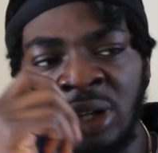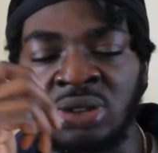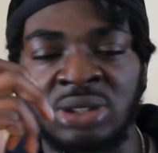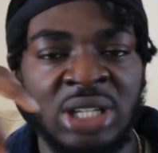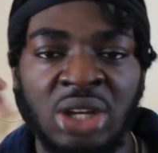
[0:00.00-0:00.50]

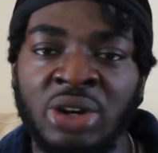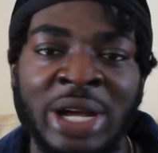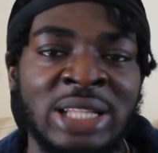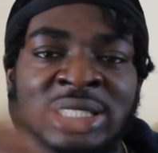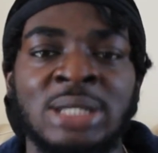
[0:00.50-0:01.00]
So take
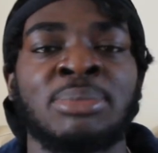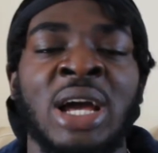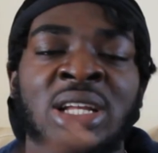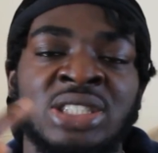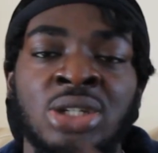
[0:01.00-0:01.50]
your
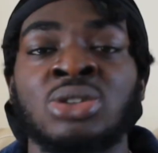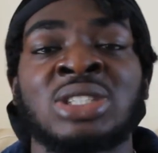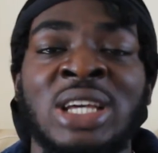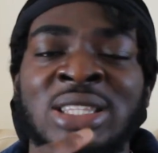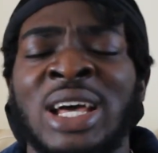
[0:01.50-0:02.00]
anti-bac gel,
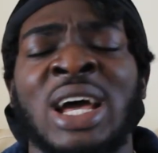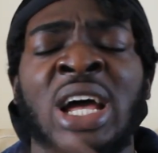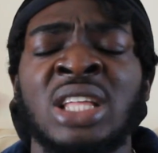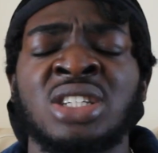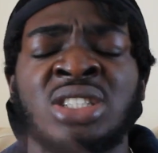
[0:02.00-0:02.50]
take the
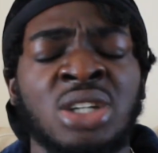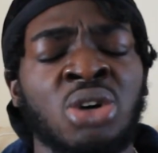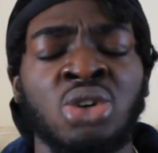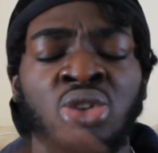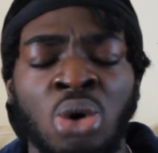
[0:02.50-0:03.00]
hand
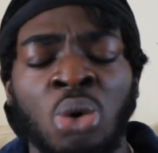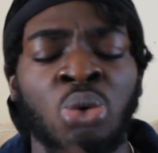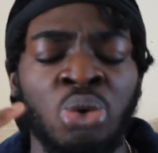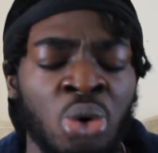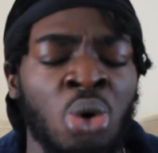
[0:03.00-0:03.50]
gel. You
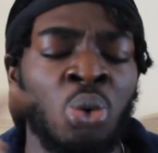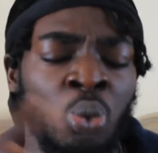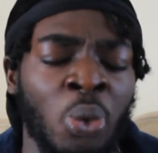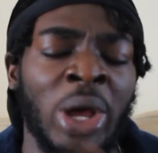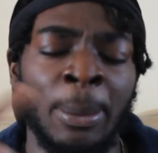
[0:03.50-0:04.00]
don't know
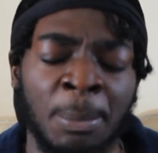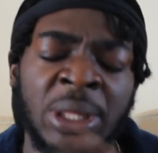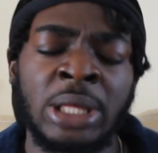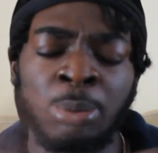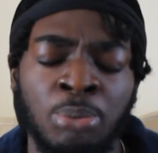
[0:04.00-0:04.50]
where
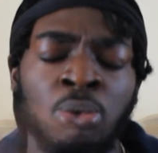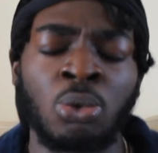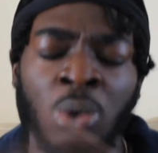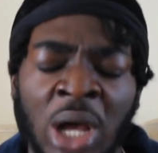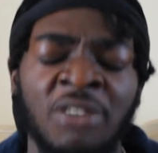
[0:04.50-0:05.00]

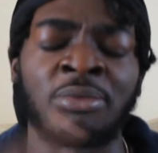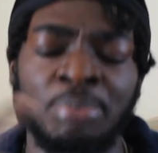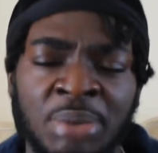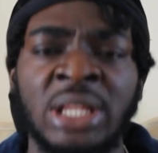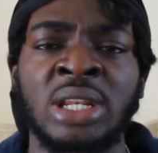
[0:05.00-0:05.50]
people have
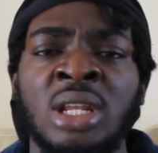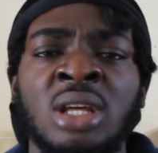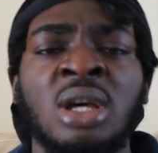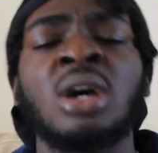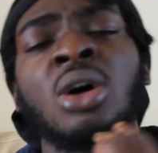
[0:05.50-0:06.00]
been.
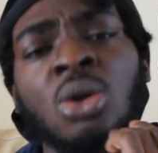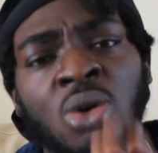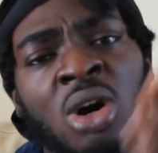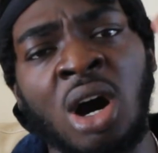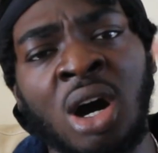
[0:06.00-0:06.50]

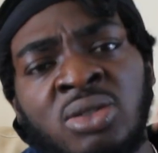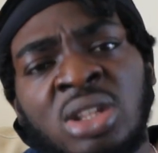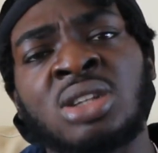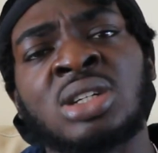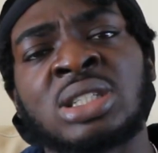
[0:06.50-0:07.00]
Look
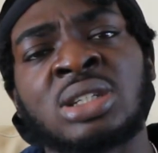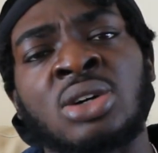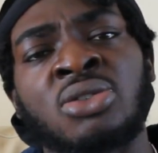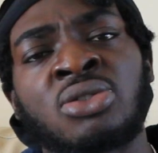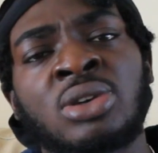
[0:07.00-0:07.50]
after
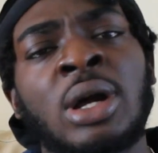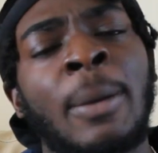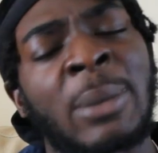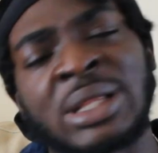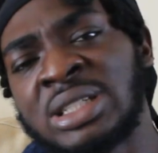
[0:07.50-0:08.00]
yourself.
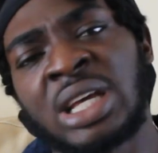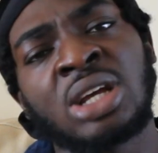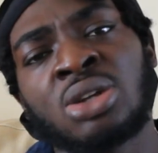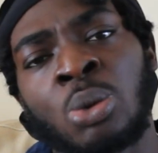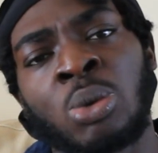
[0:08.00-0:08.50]

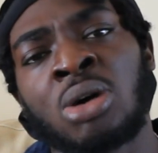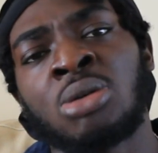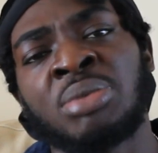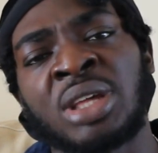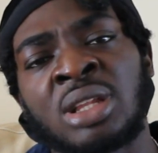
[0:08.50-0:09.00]
Maintain your
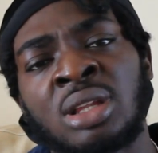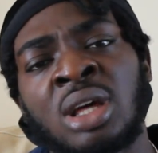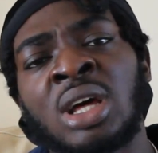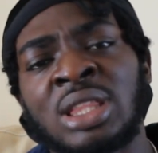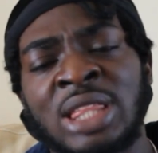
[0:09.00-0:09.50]
well-being.
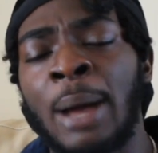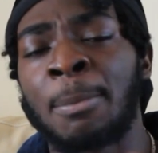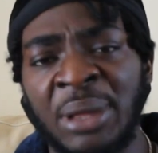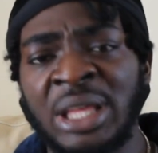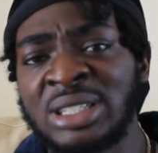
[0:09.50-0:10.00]

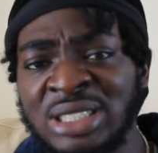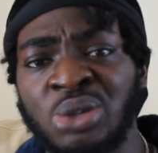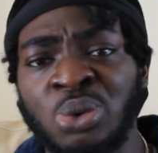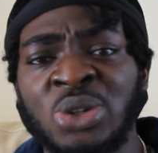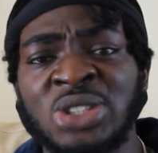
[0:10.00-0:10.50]
That being
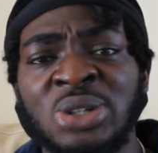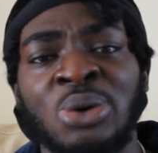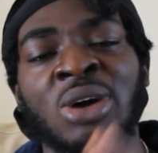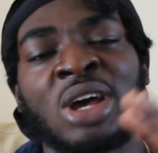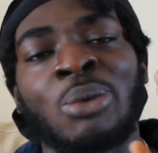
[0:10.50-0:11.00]
said, also,
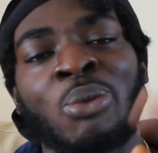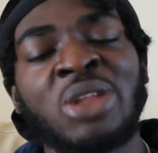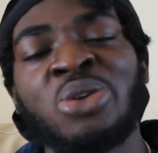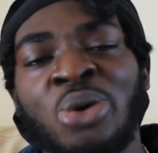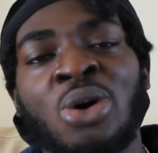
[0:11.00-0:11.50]

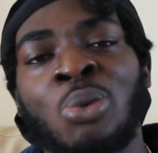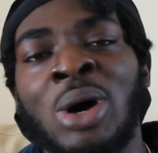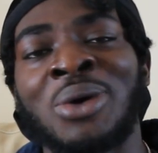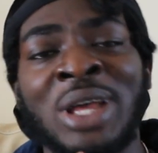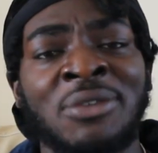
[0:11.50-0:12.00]
when you go
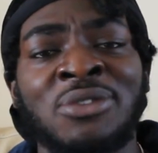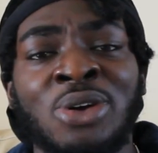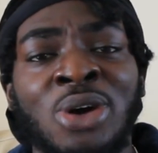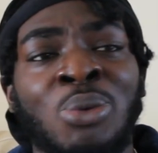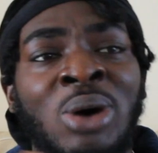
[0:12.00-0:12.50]
out, if
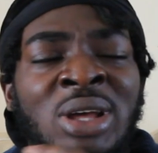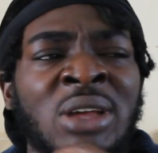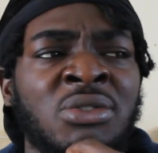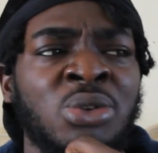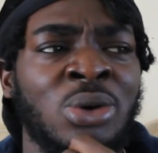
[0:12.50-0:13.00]
you
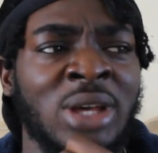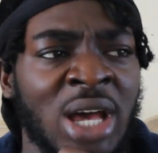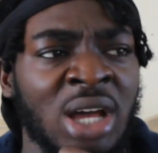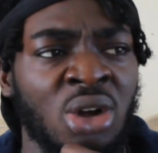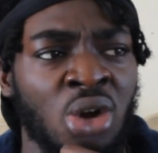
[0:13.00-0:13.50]

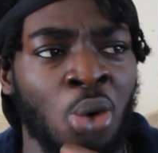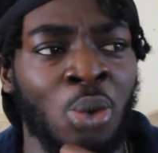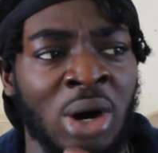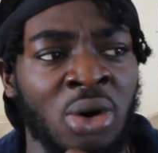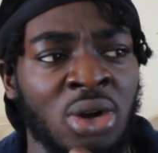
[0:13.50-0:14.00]
can go
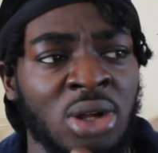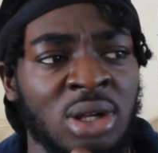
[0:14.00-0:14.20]
out,